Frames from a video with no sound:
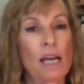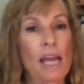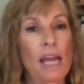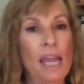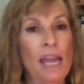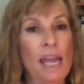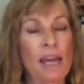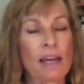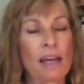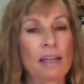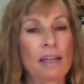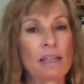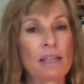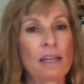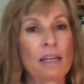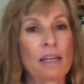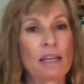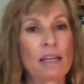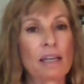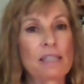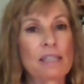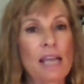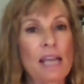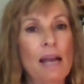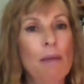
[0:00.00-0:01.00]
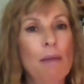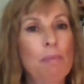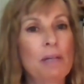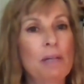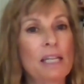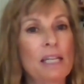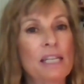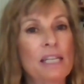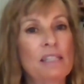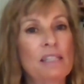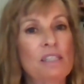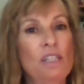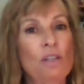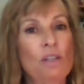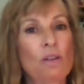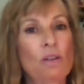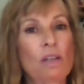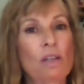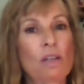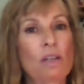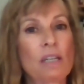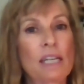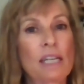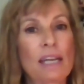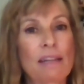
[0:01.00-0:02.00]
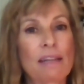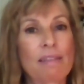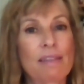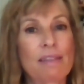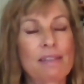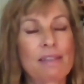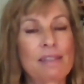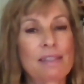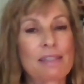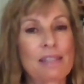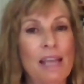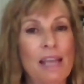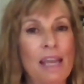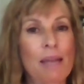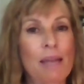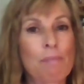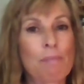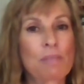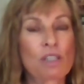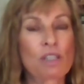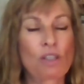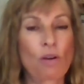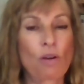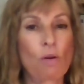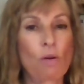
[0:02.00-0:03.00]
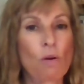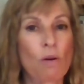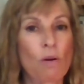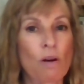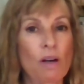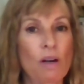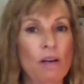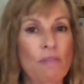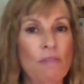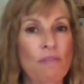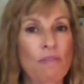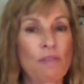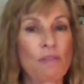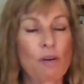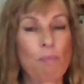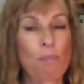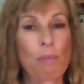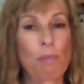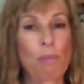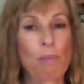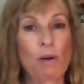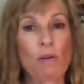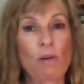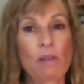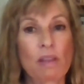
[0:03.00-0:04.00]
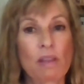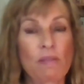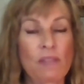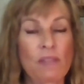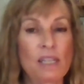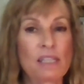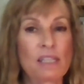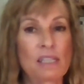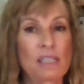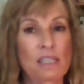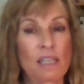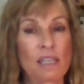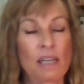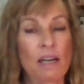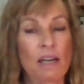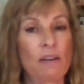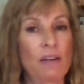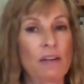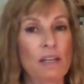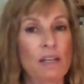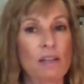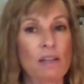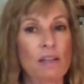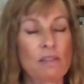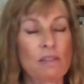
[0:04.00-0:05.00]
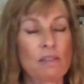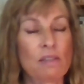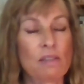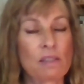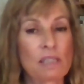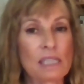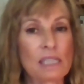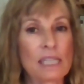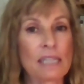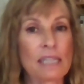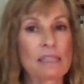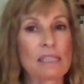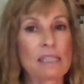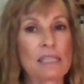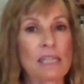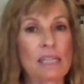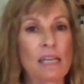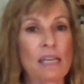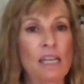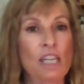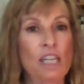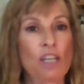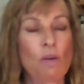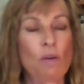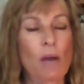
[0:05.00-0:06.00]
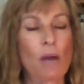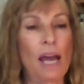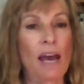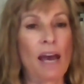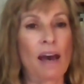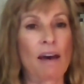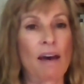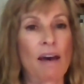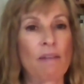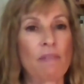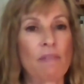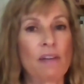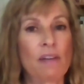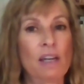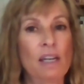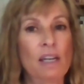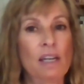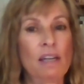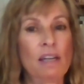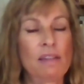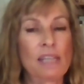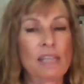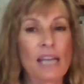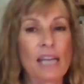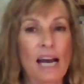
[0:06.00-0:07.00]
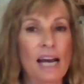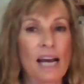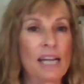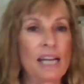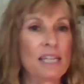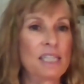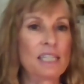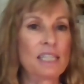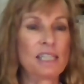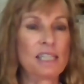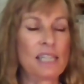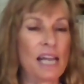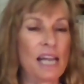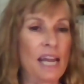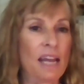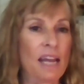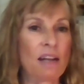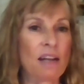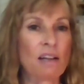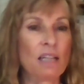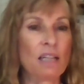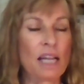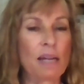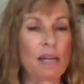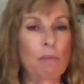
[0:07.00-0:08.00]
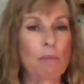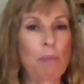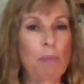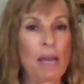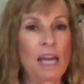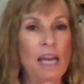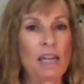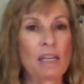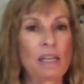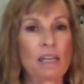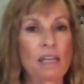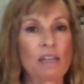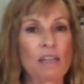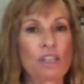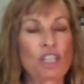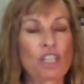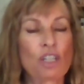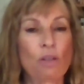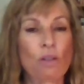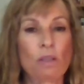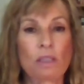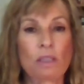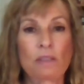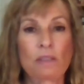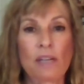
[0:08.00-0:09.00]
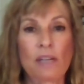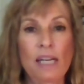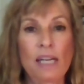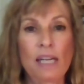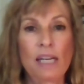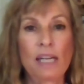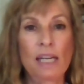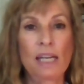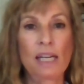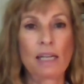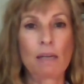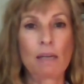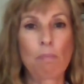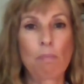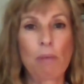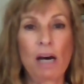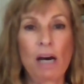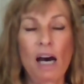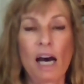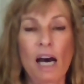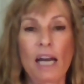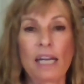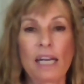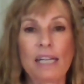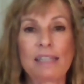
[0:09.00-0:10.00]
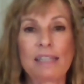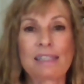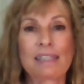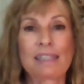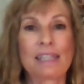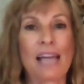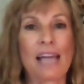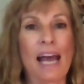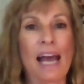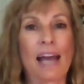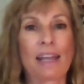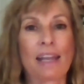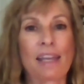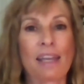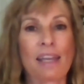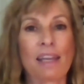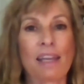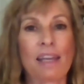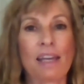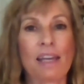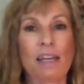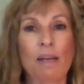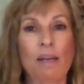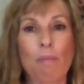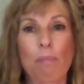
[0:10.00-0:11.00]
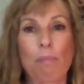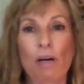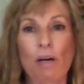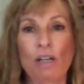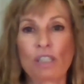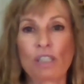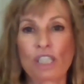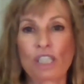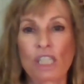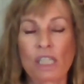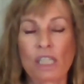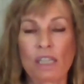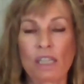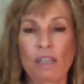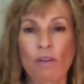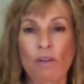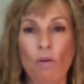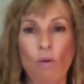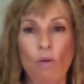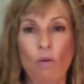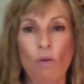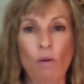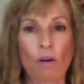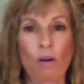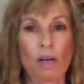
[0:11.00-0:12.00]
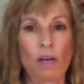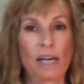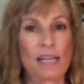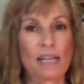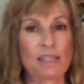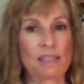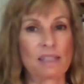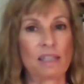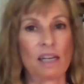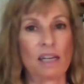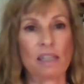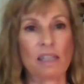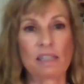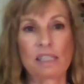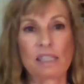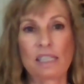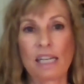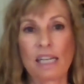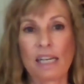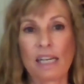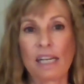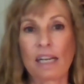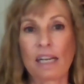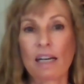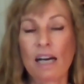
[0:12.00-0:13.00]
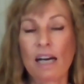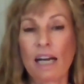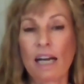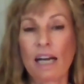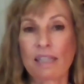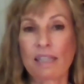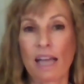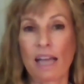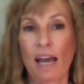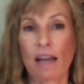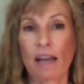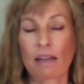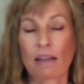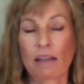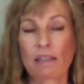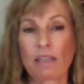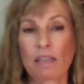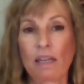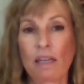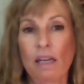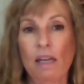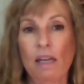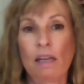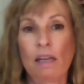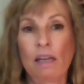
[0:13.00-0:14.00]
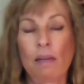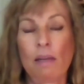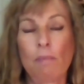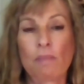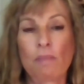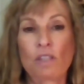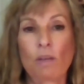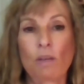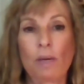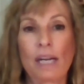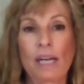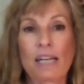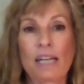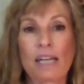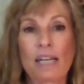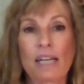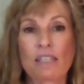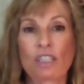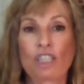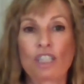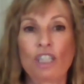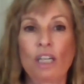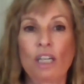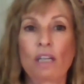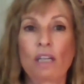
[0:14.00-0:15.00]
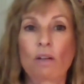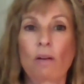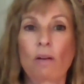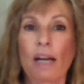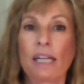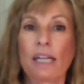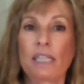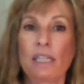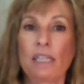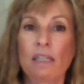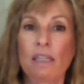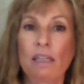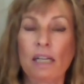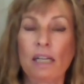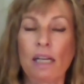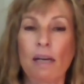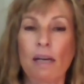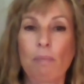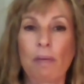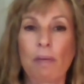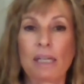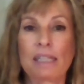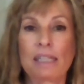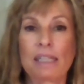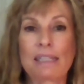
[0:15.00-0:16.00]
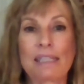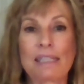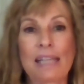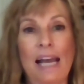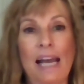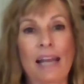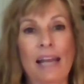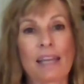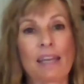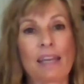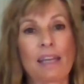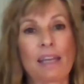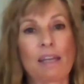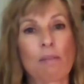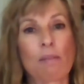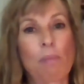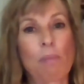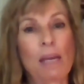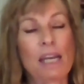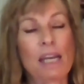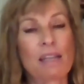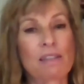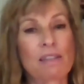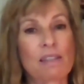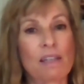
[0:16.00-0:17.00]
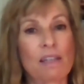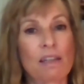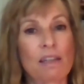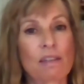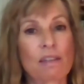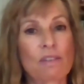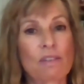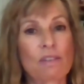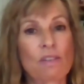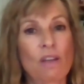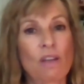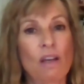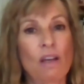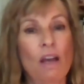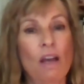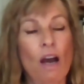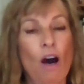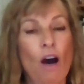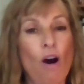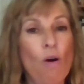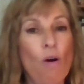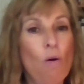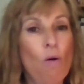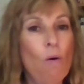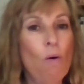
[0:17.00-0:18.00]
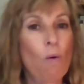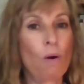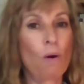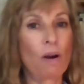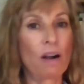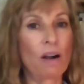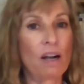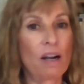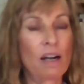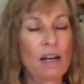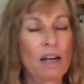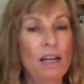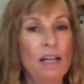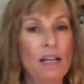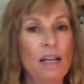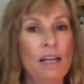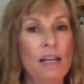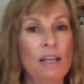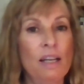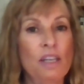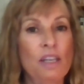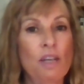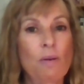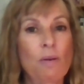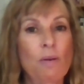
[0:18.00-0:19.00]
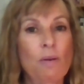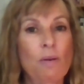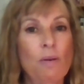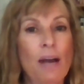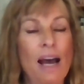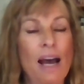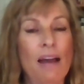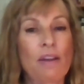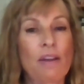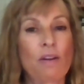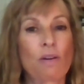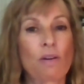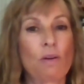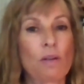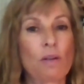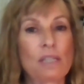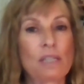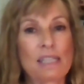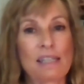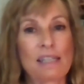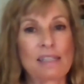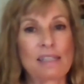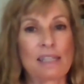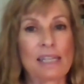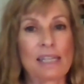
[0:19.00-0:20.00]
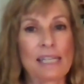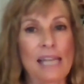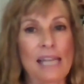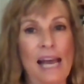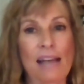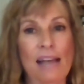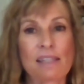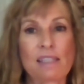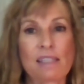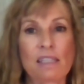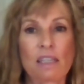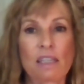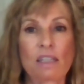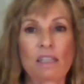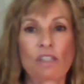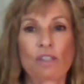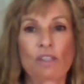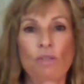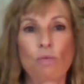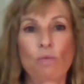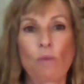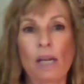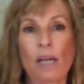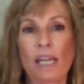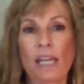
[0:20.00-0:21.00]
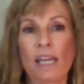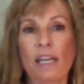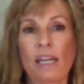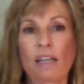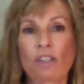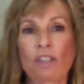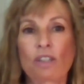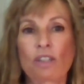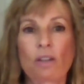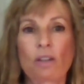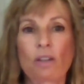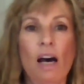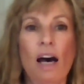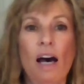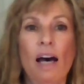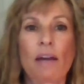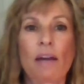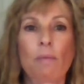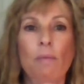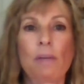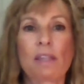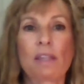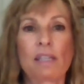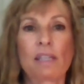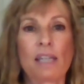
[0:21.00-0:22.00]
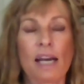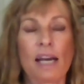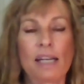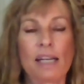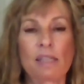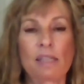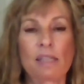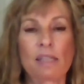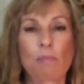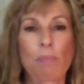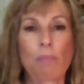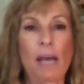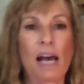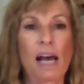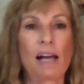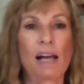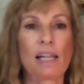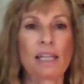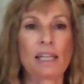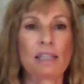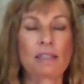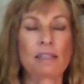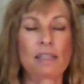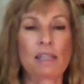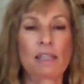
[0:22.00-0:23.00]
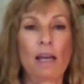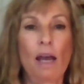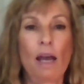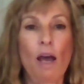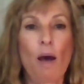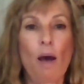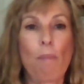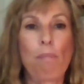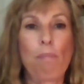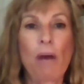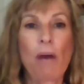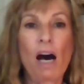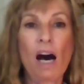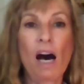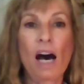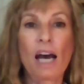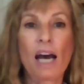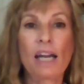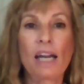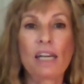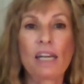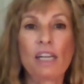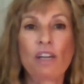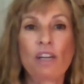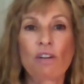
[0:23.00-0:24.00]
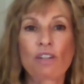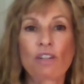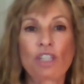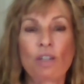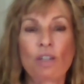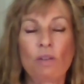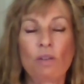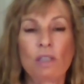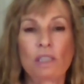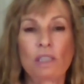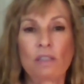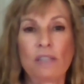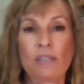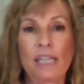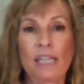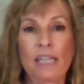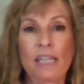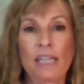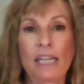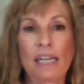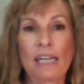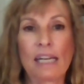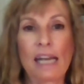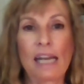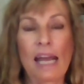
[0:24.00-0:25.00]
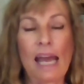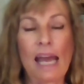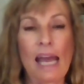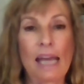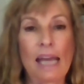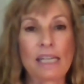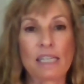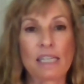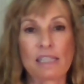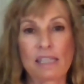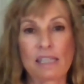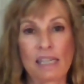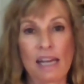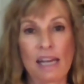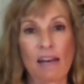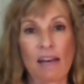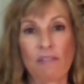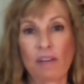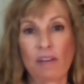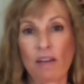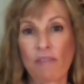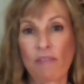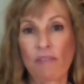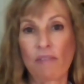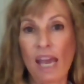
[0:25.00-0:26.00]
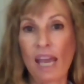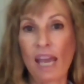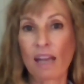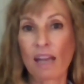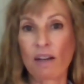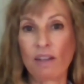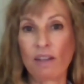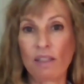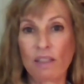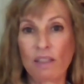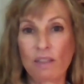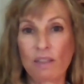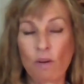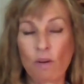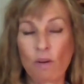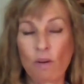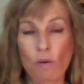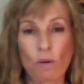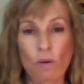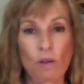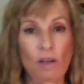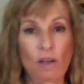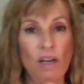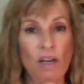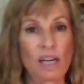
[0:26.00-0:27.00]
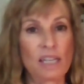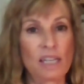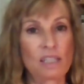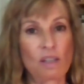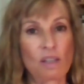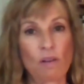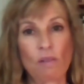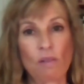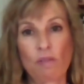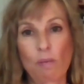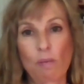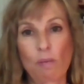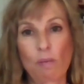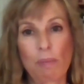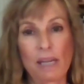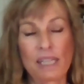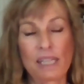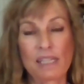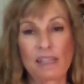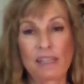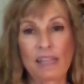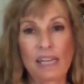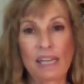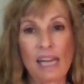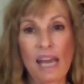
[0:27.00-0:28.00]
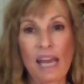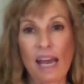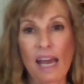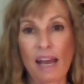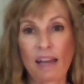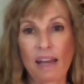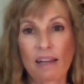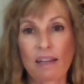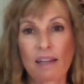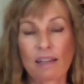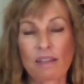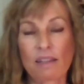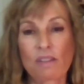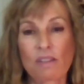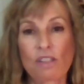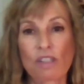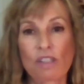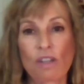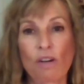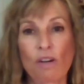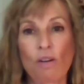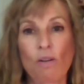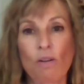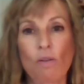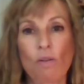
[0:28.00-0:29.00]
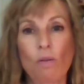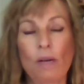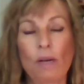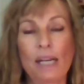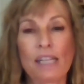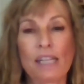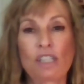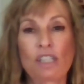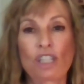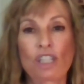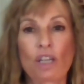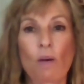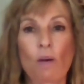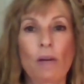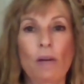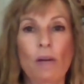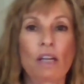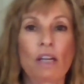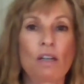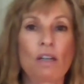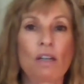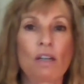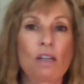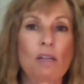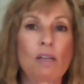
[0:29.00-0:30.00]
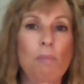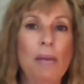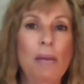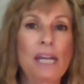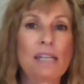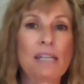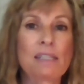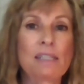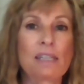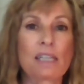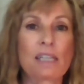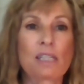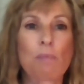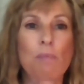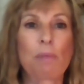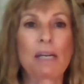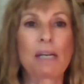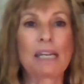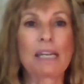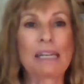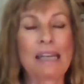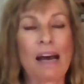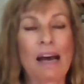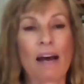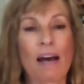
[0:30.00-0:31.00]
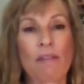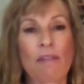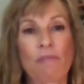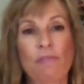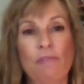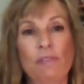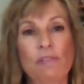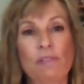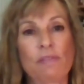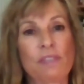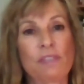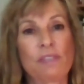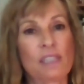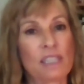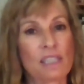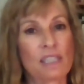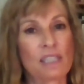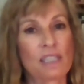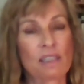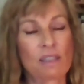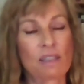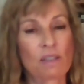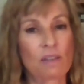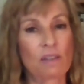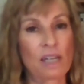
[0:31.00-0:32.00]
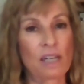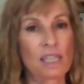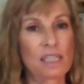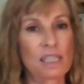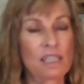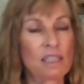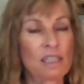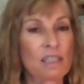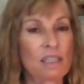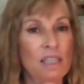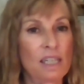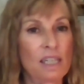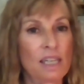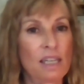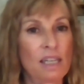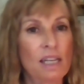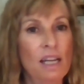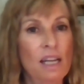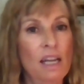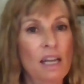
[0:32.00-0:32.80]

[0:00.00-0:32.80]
And an example is you could get the same score for both of these scenarios. Let's say you have the ideal angle and bend in a shoulder in, but it's lacking in impulsion or has an unsteady contact. So it has good criteria, but it's lacking in basics. Or you your horse has an elastic swinging trot with nice balance, but your shoulder in doesn't have enough angle or it's overbent in the neck. So it's showing good basics, but not fulfilling the criteria.